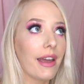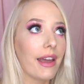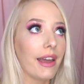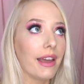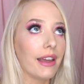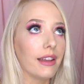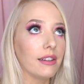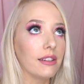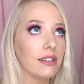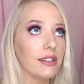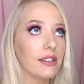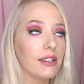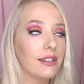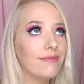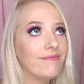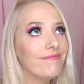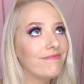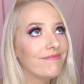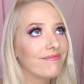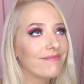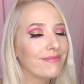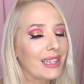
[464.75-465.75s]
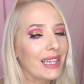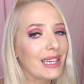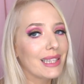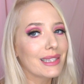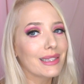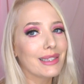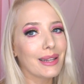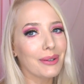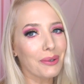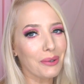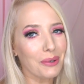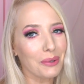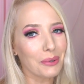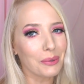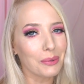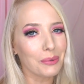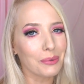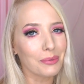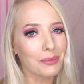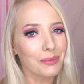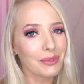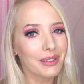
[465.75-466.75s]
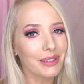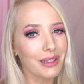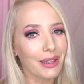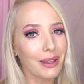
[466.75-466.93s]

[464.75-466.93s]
And isn't that all